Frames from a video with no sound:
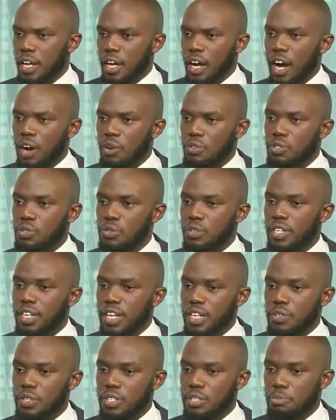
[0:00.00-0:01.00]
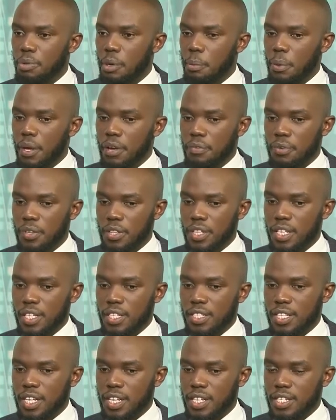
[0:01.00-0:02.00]
How should graduates prepare for
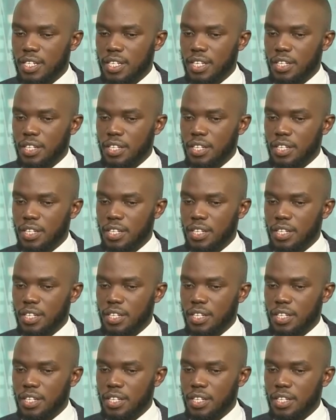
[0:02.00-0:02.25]
this? That,